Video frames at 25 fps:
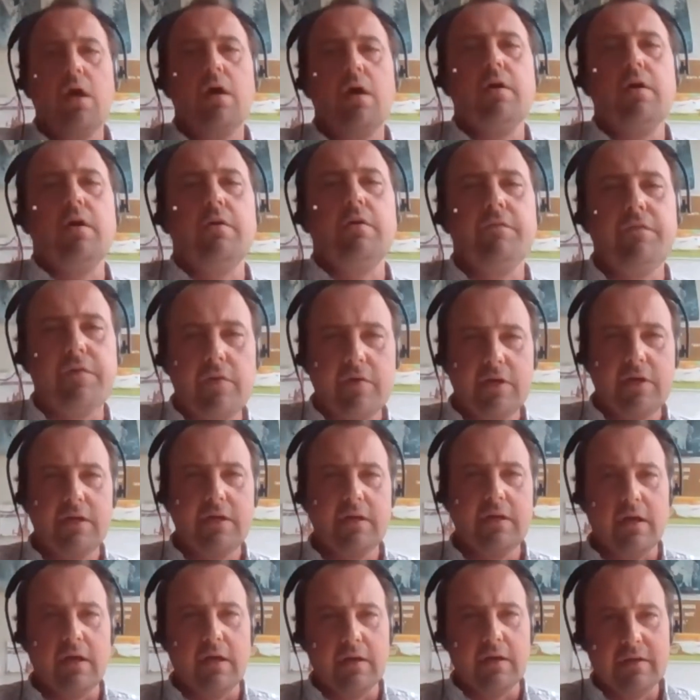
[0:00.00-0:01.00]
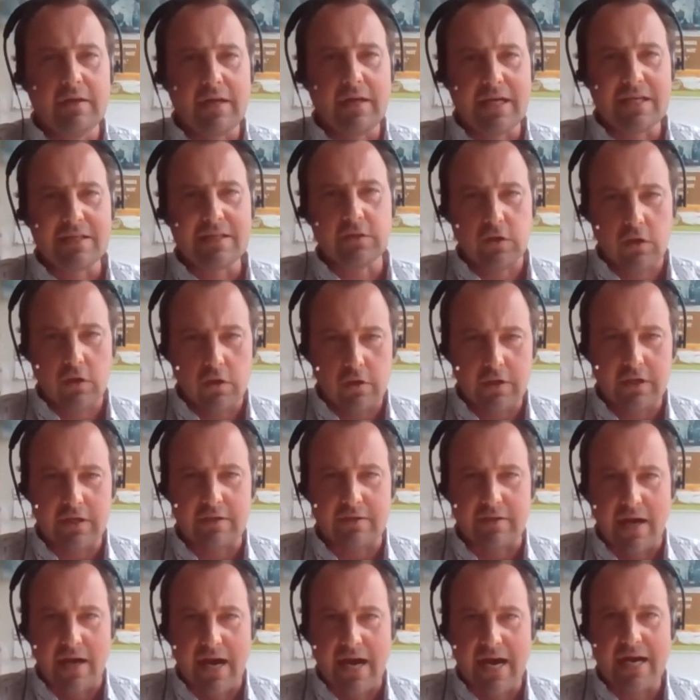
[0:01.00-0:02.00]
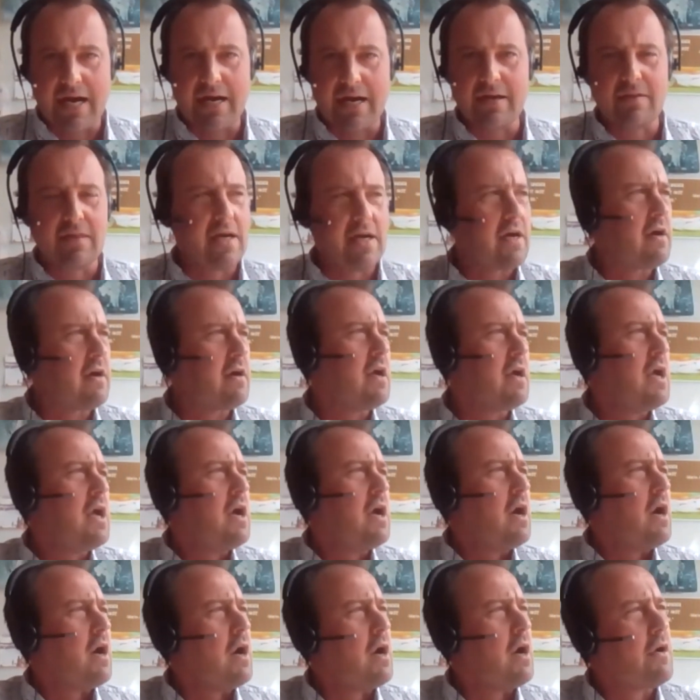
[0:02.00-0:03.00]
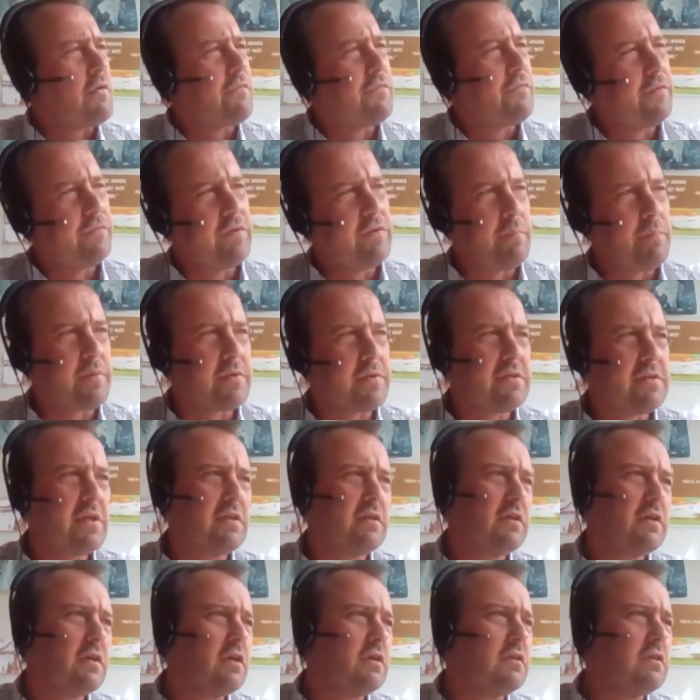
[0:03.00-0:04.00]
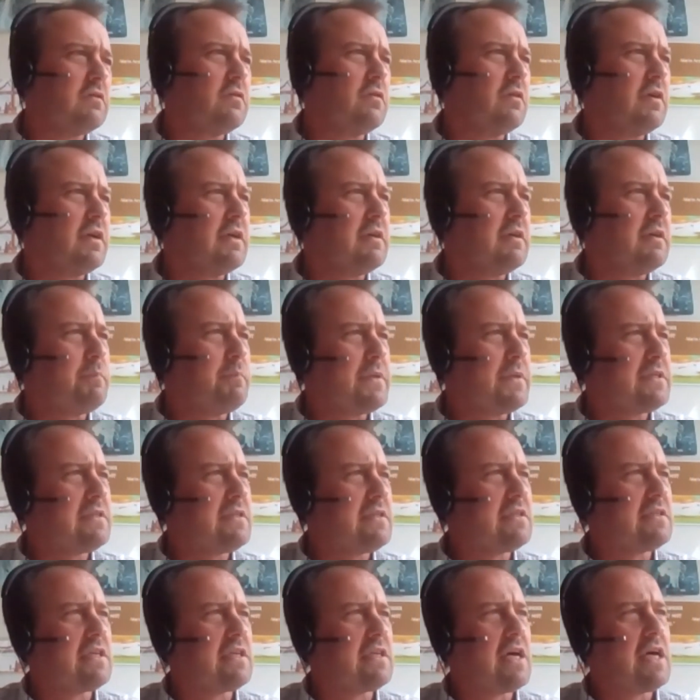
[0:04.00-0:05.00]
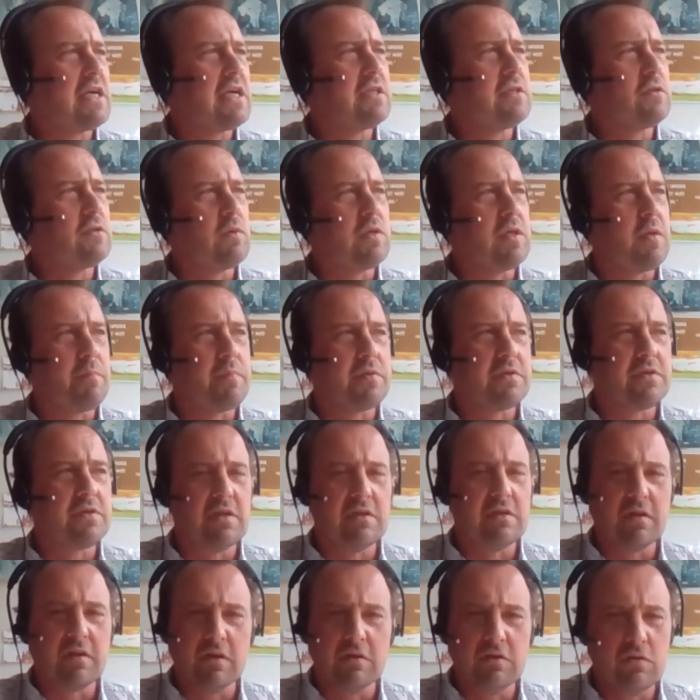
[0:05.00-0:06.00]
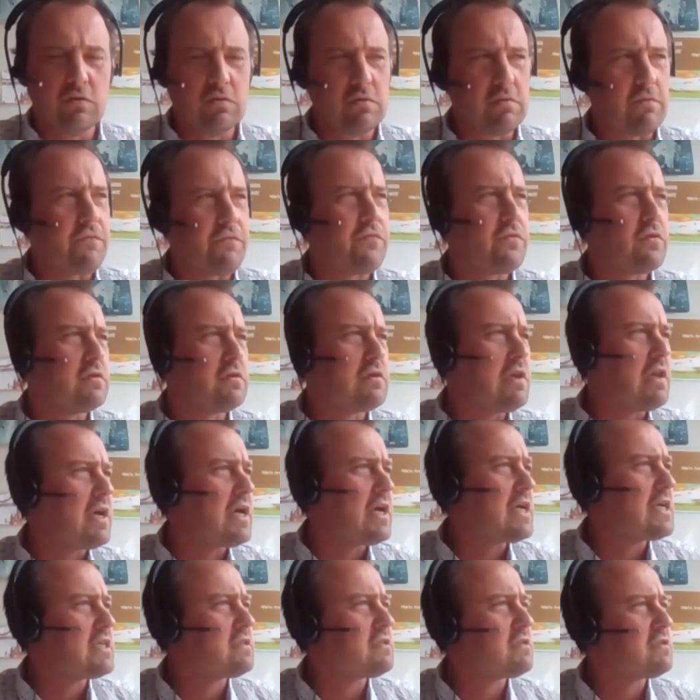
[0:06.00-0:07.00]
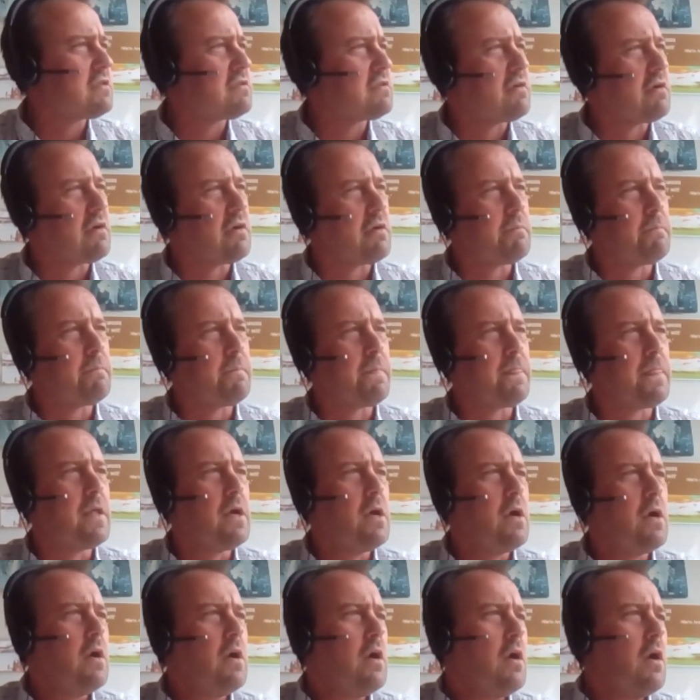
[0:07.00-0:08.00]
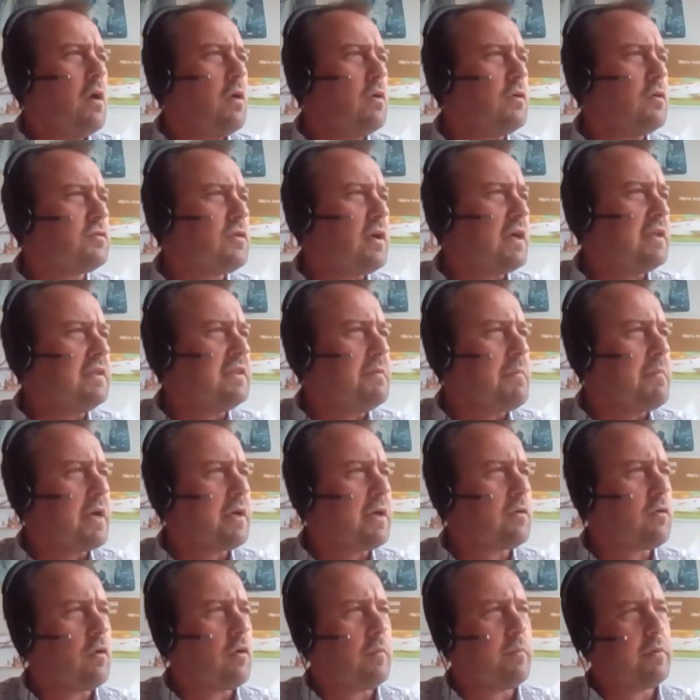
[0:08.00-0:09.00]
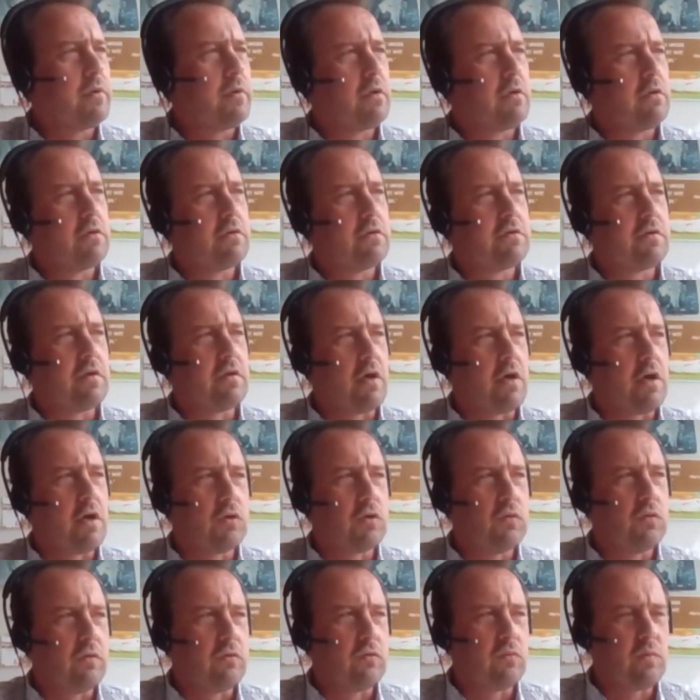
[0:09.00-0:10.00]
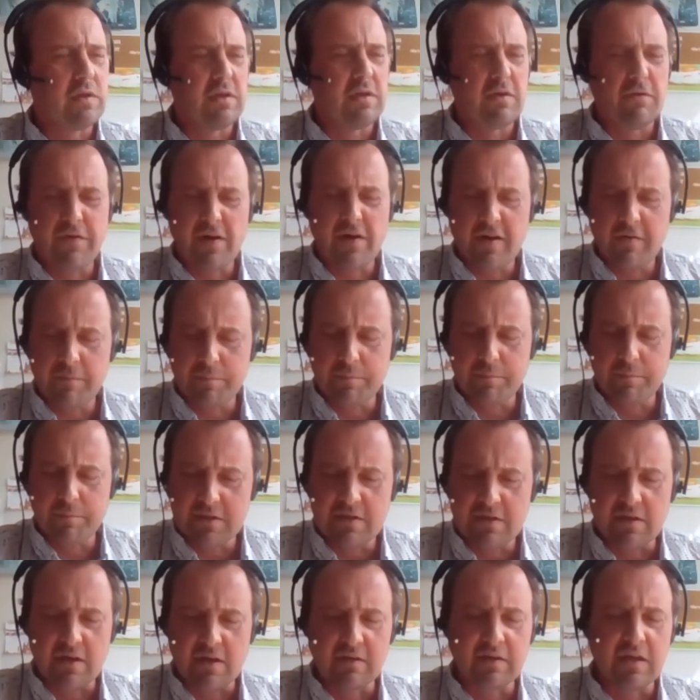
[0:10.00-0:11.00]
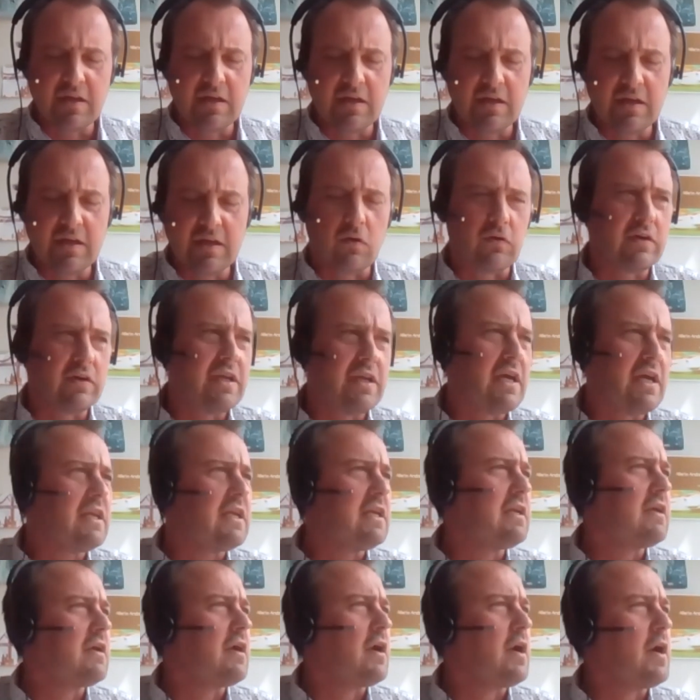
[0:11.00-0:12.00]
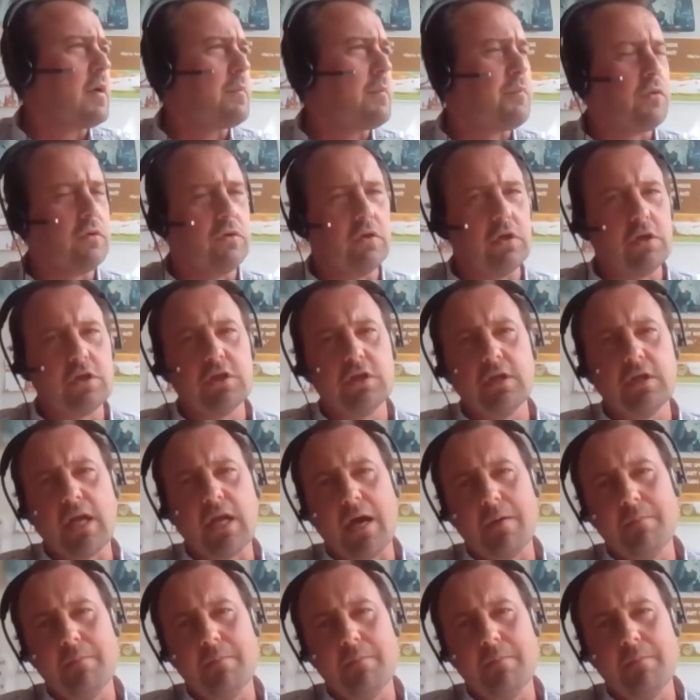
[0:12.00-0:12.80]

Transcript: a very nice target high there, 50% cut in pesticides, 20% reduce of fertilizers, also antimicrobials, 25%, I think, organic production.